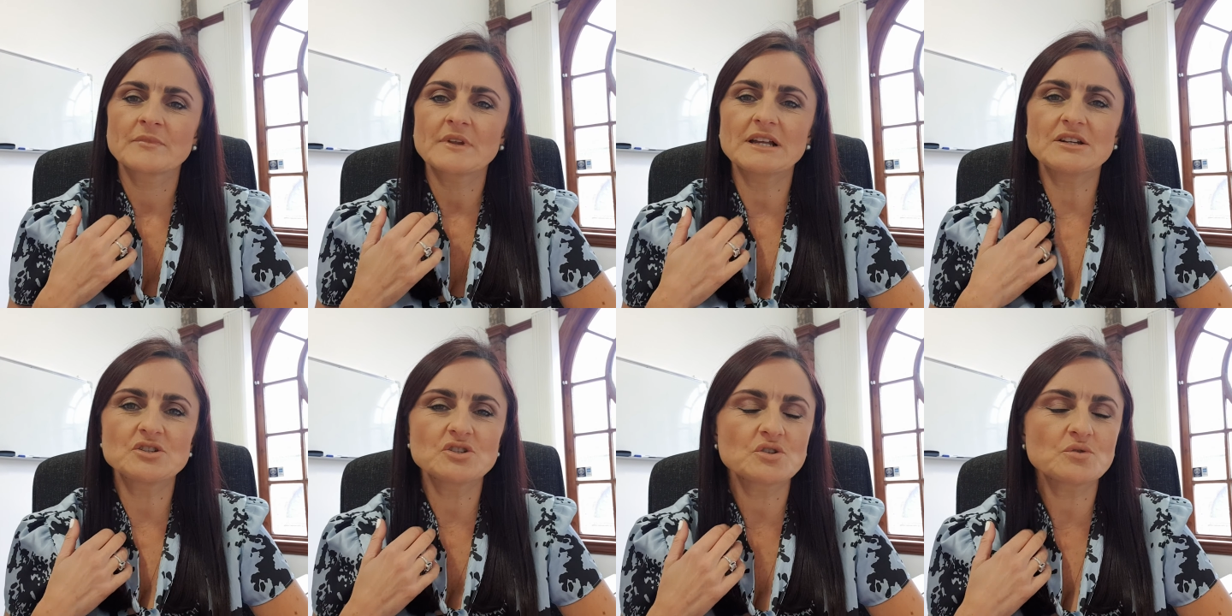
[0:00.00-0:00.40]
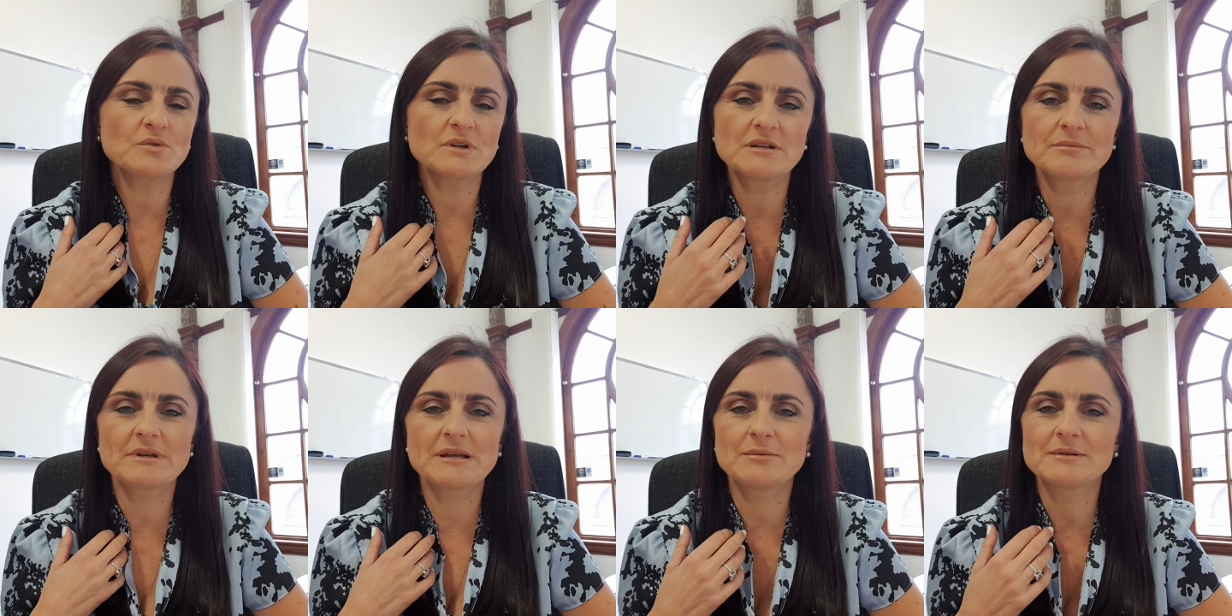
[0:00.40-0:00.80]
I just
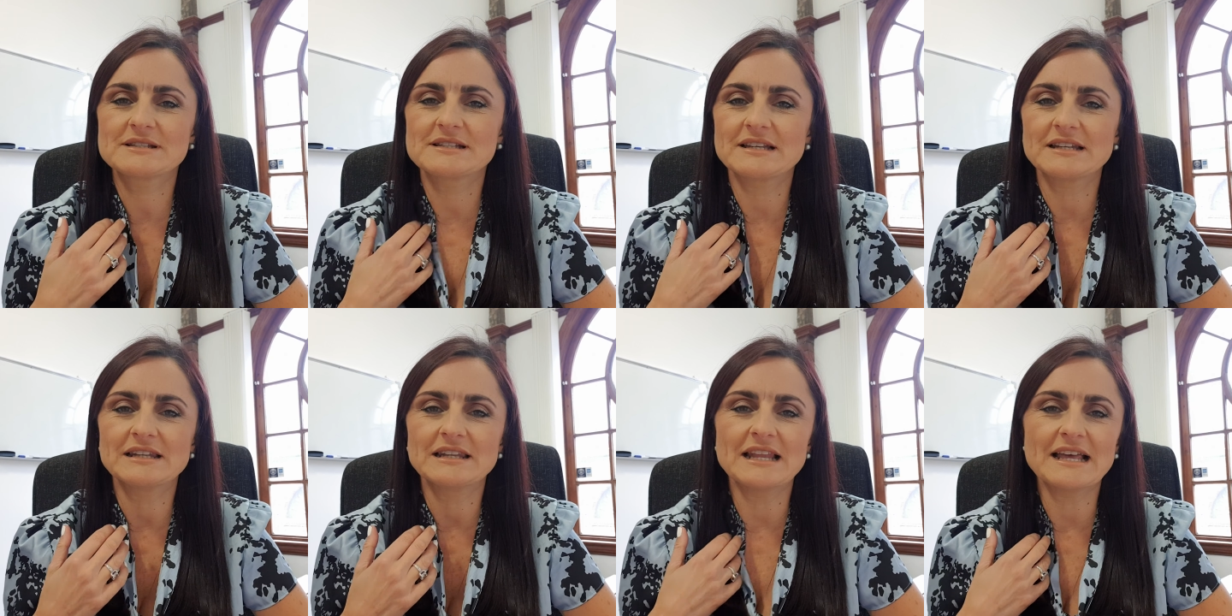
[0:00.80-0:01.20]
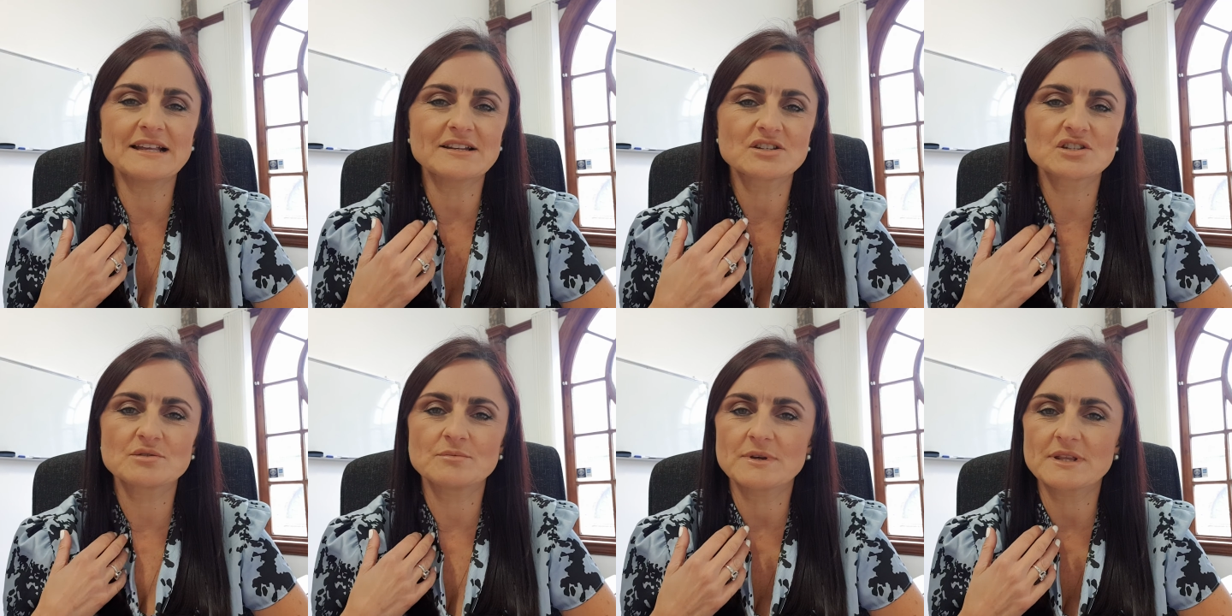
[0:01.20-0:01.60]
want to be able to let
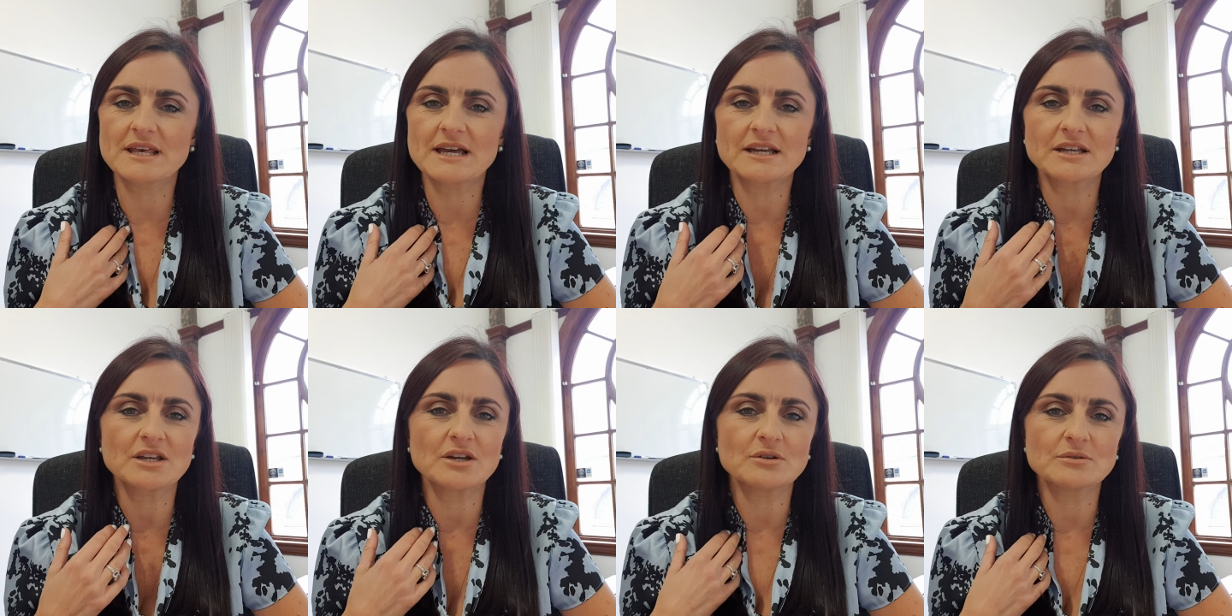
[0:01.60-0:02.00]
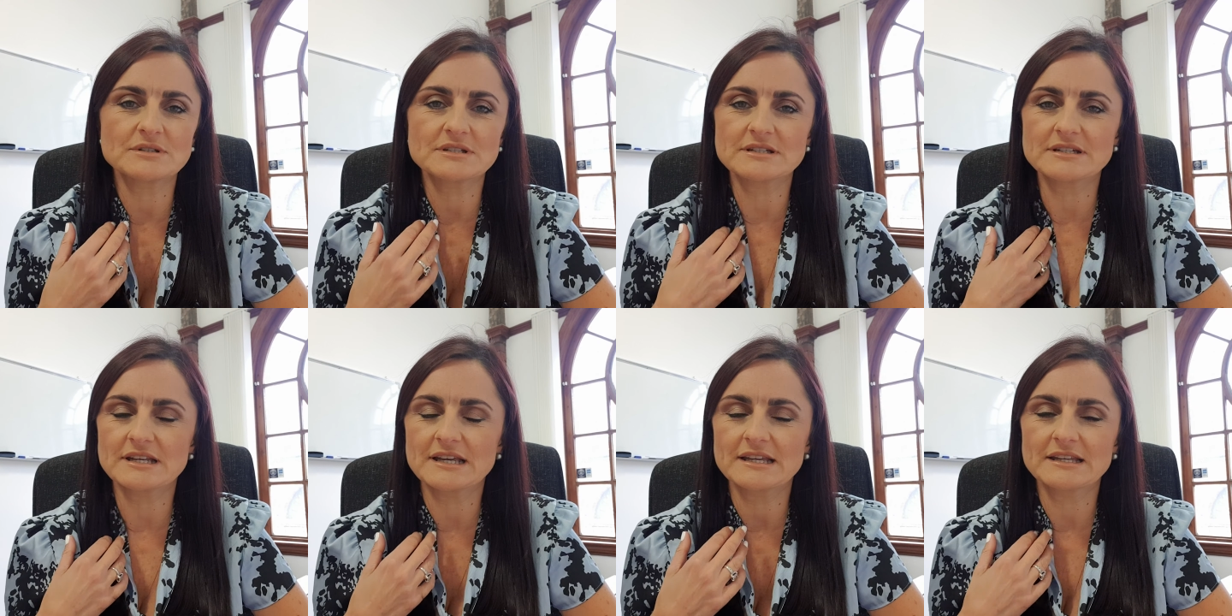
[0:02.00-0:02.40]
some of that go
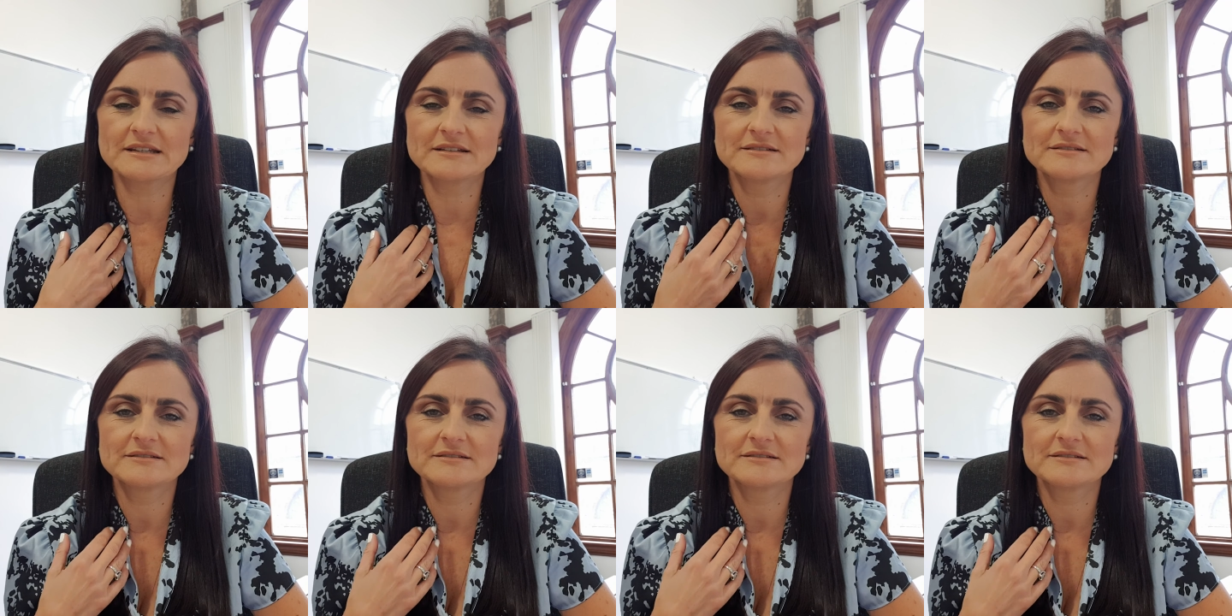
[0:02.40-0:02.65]
today.